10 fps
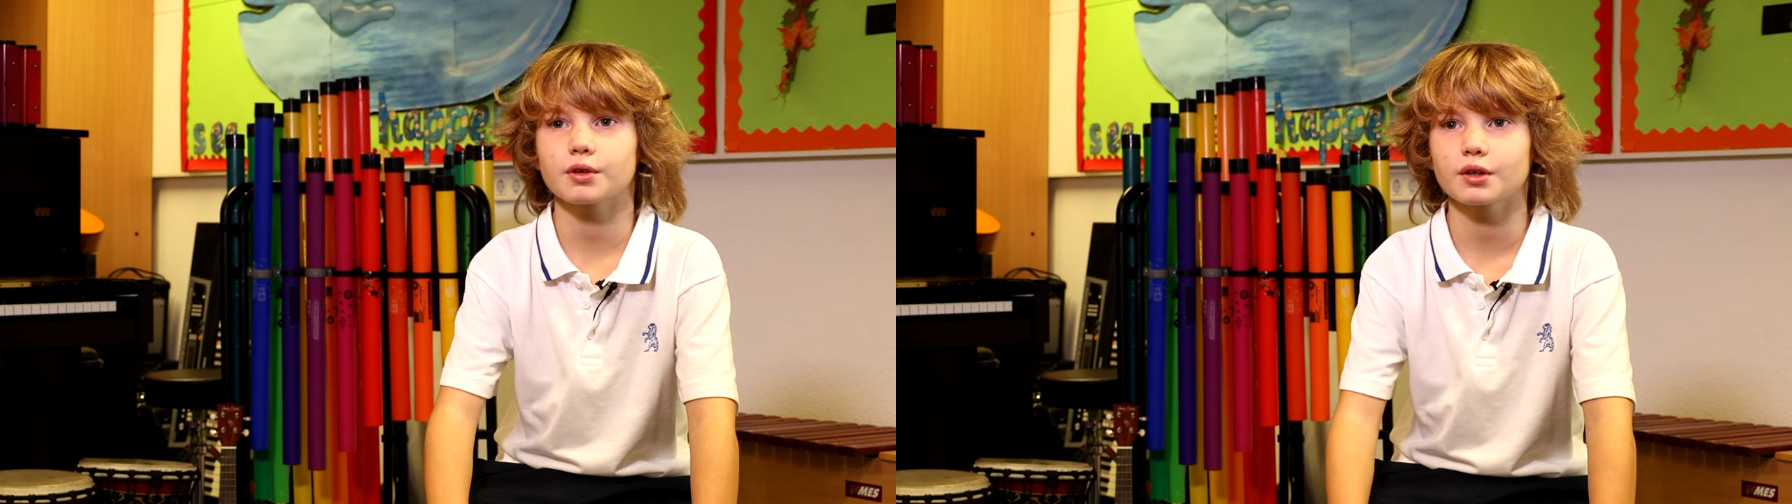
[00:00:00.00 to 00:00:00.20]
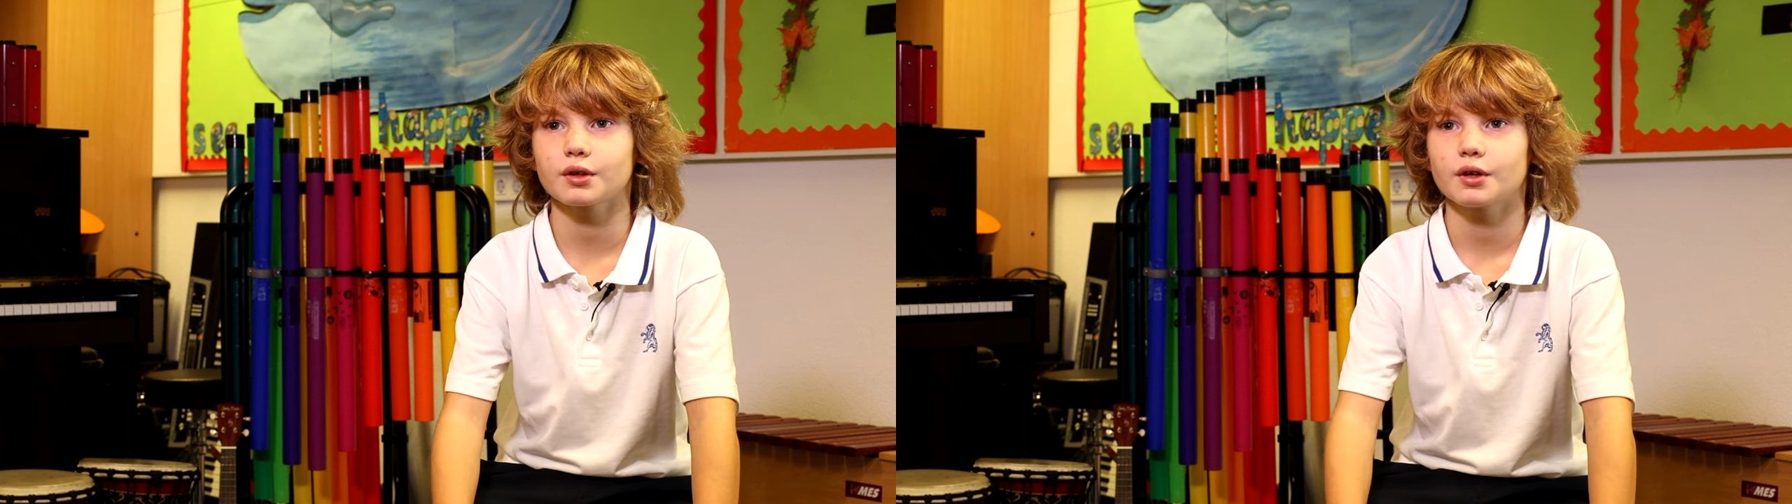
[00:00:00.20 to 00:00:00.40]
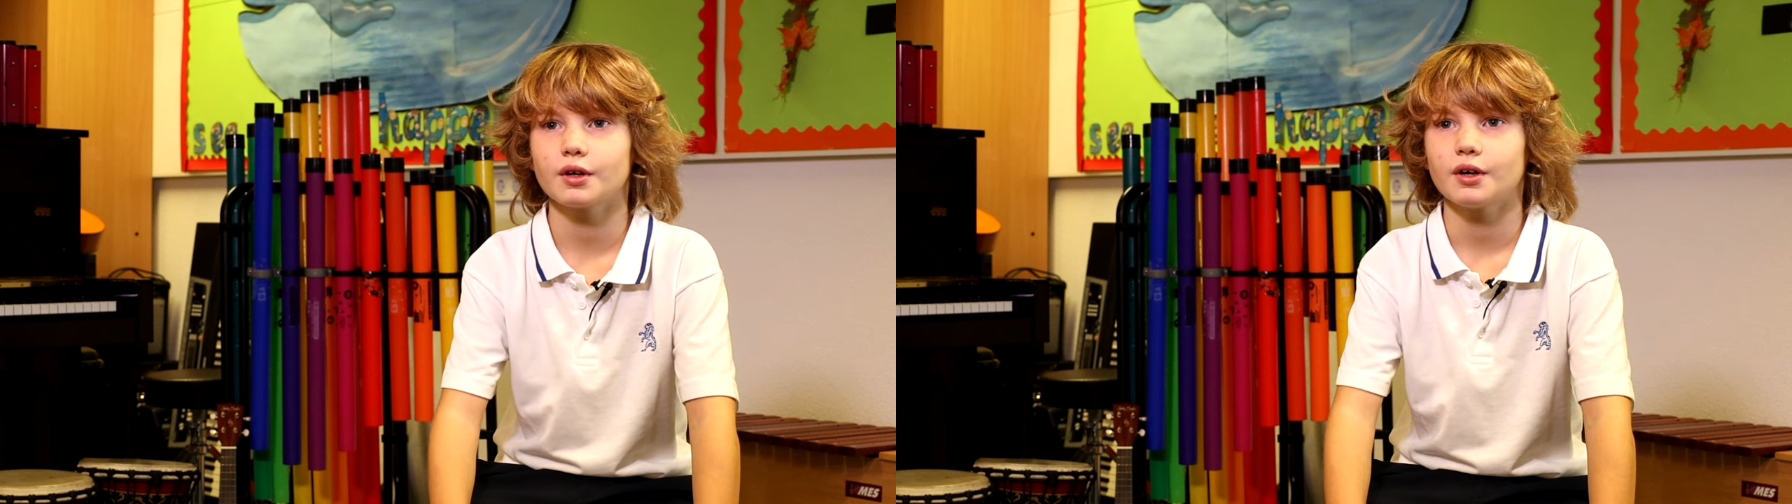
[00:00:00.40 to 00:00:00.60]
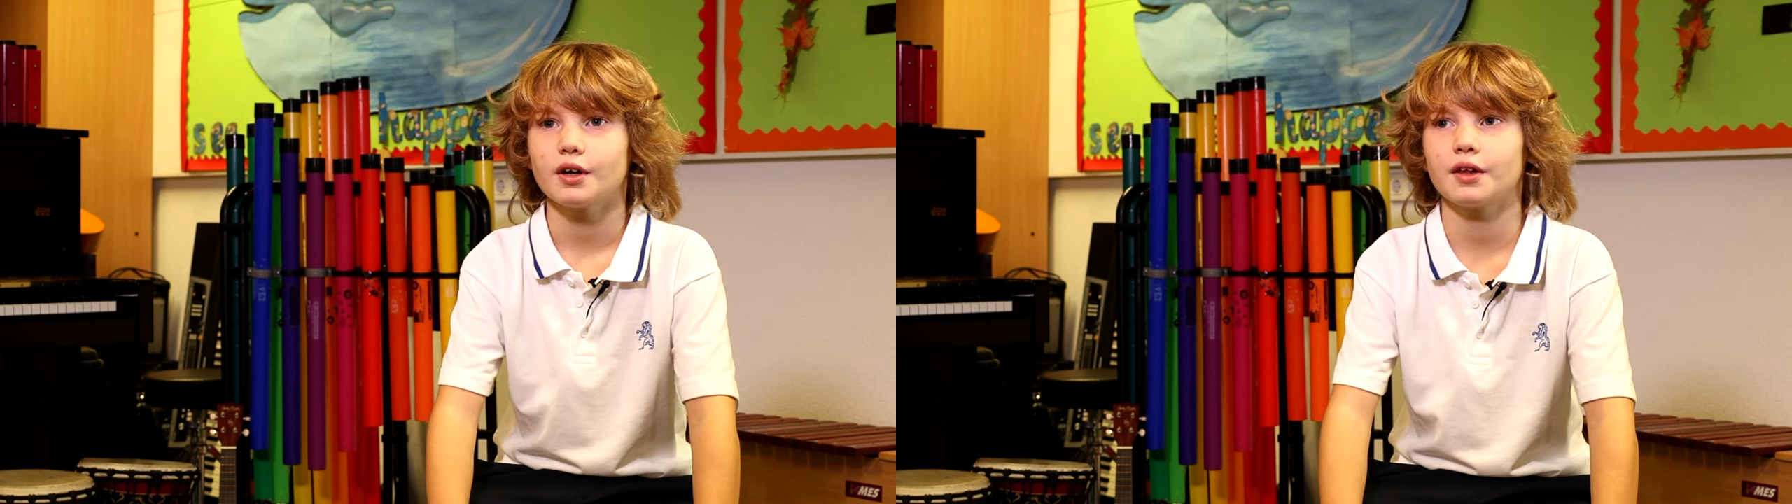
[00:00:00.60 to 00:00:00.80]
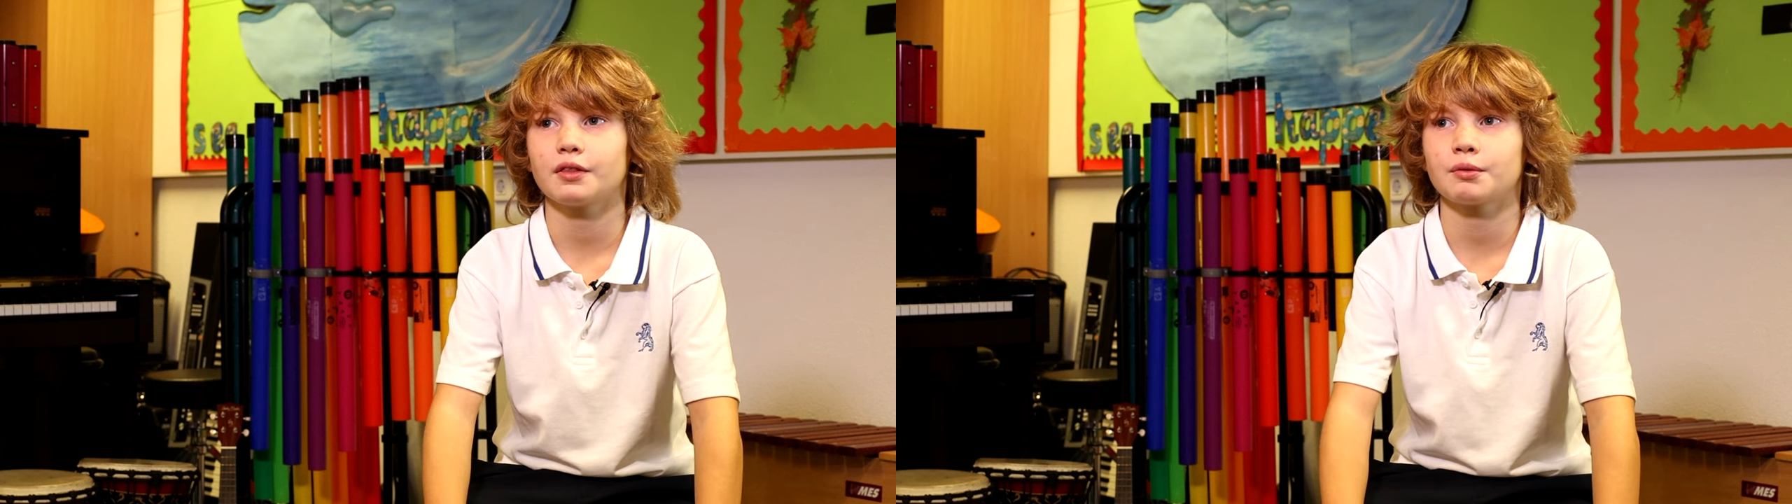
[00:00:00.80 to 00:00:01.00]
me,
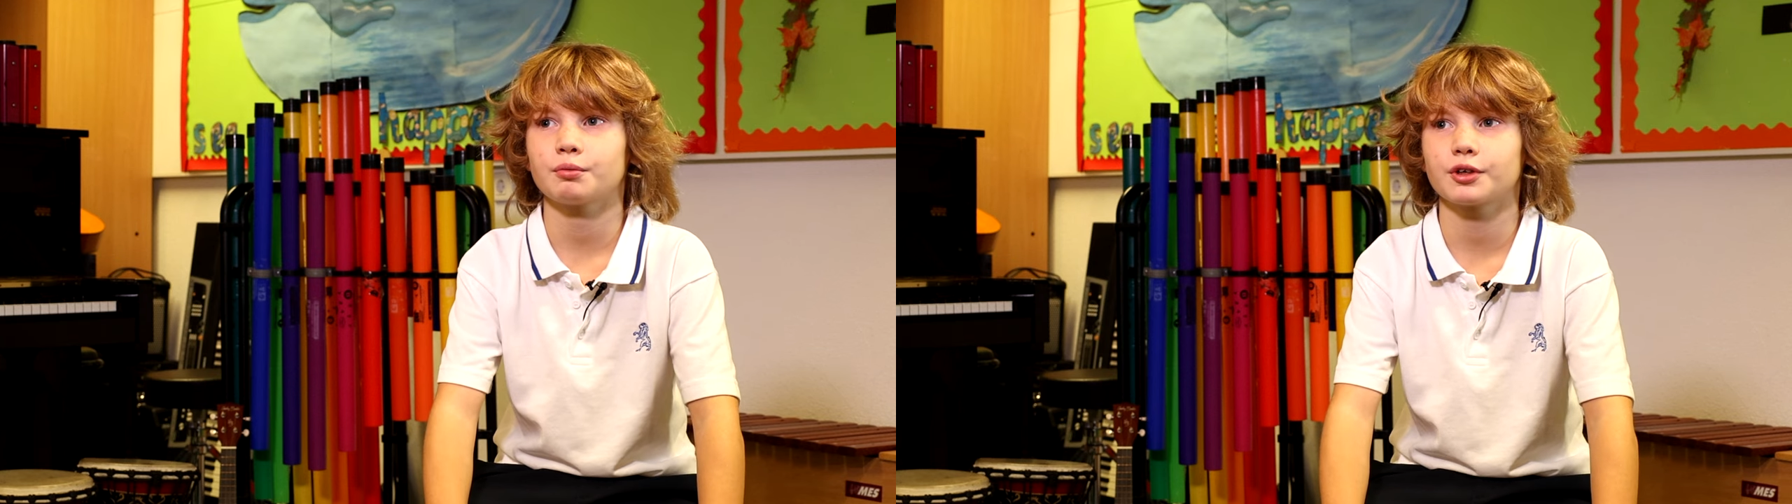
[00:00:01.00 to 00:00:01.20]
and then